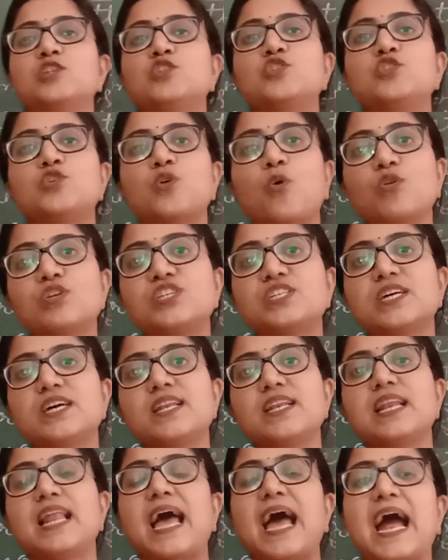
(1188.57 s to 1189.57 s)

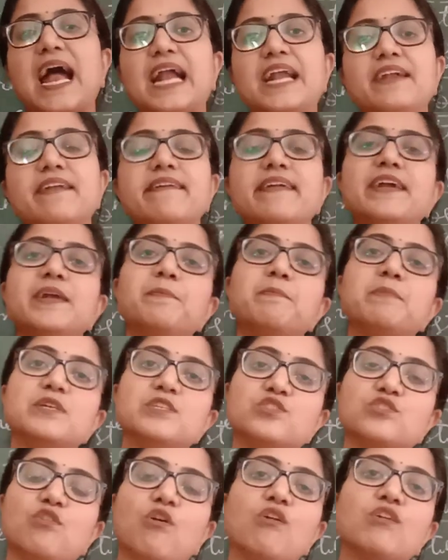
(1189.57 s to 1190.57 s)
total 100
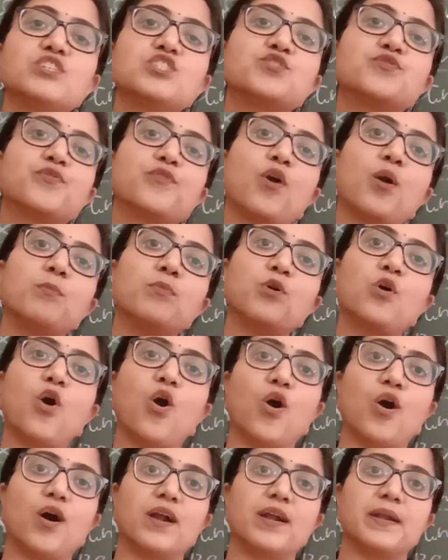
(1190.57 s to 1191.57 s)
pesos from
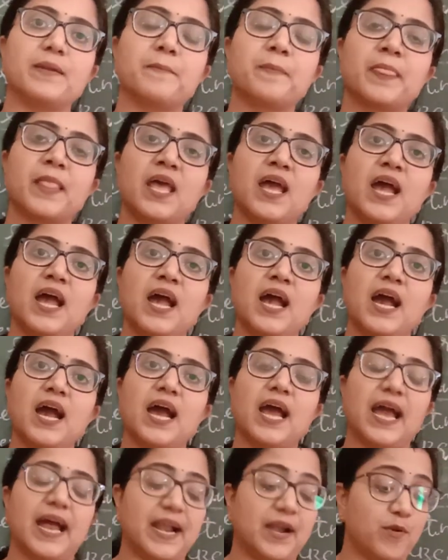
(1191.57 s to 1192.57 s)
God,
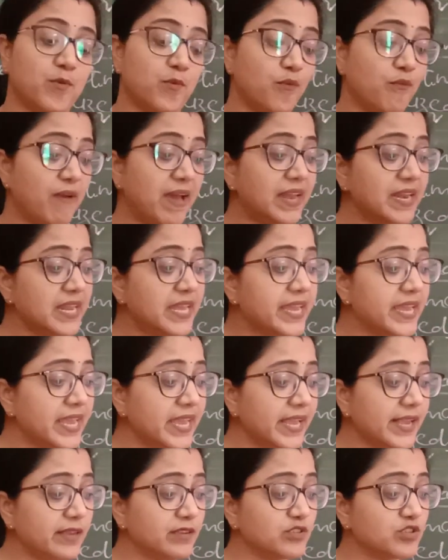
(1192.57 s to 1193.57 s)
and when
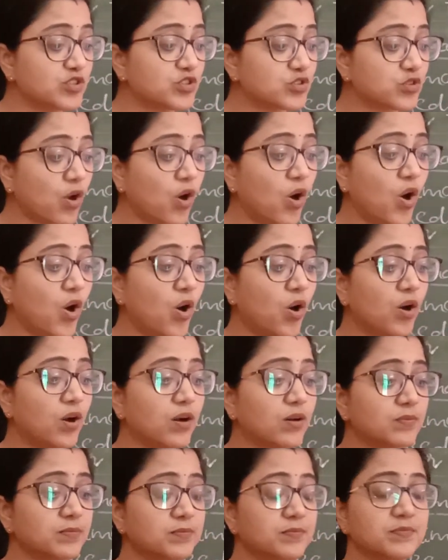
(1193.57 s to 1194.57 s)
he
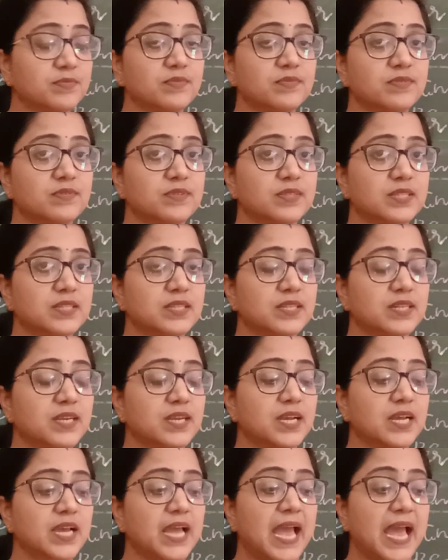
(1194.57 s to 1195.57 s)
saw
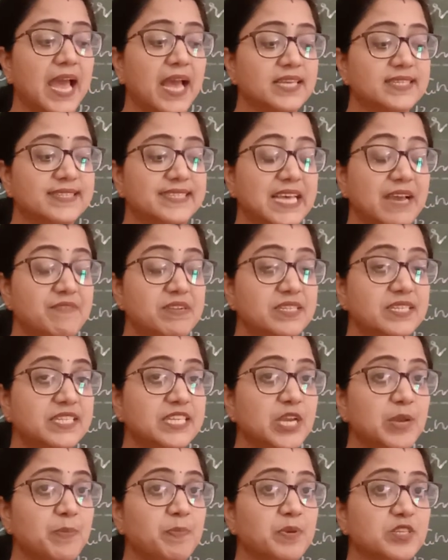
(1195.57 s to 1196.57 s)

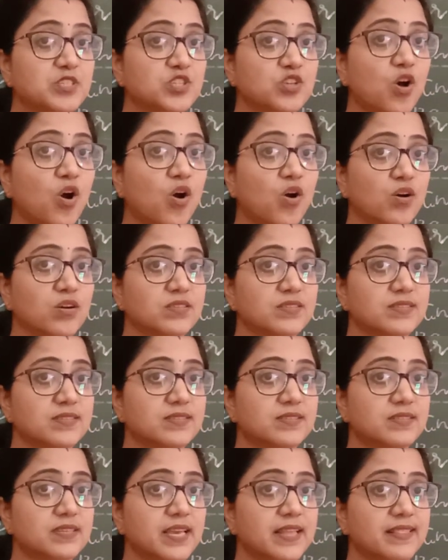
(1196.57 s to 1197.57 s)
70
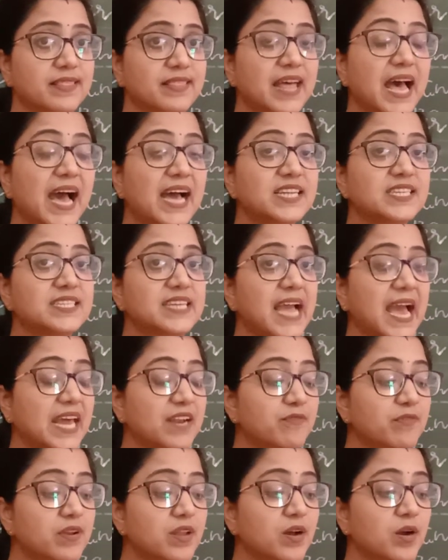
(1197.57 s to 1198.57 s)
pesos in that
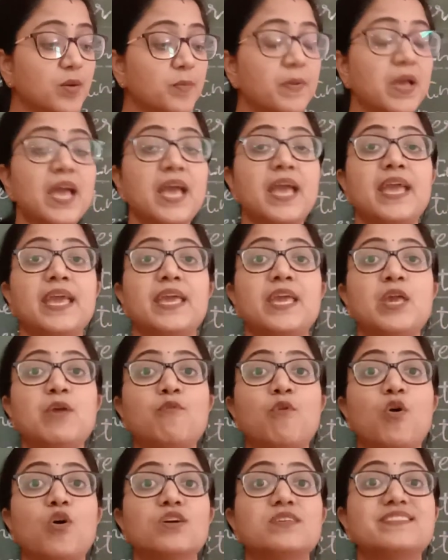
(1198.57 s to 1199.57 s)
envelope. He
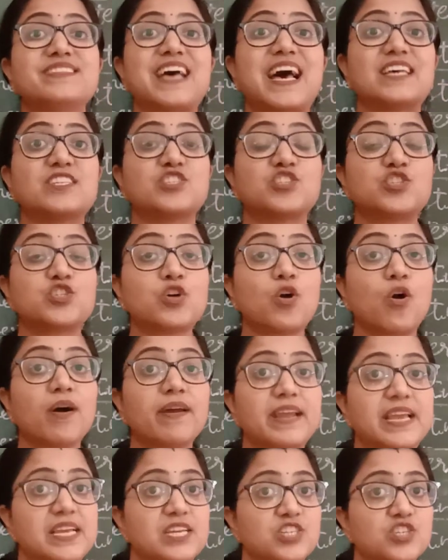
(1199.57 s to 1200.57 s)
was
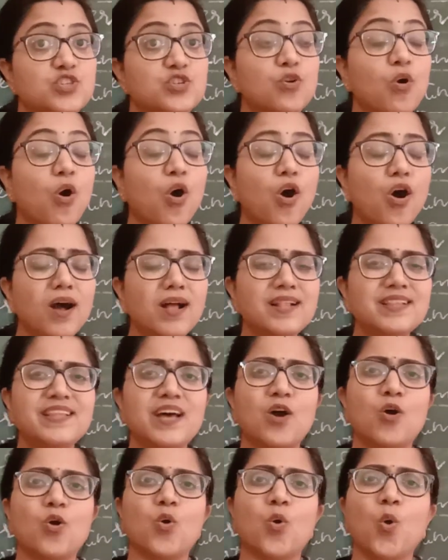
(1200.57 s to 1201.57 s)
astonished. All
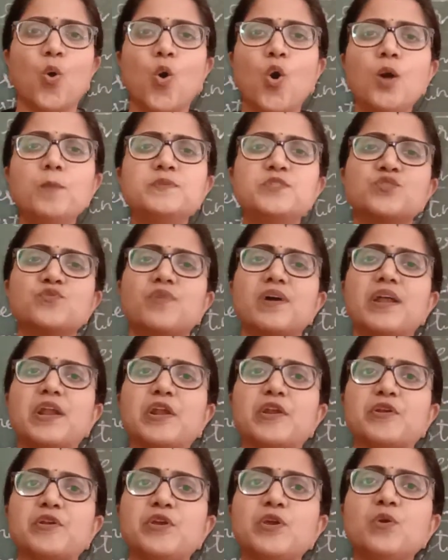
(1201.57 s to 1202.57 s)
the hopes were
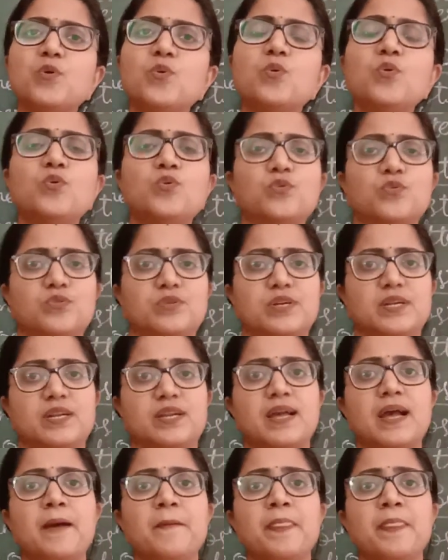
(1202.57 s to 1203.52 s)
ruined.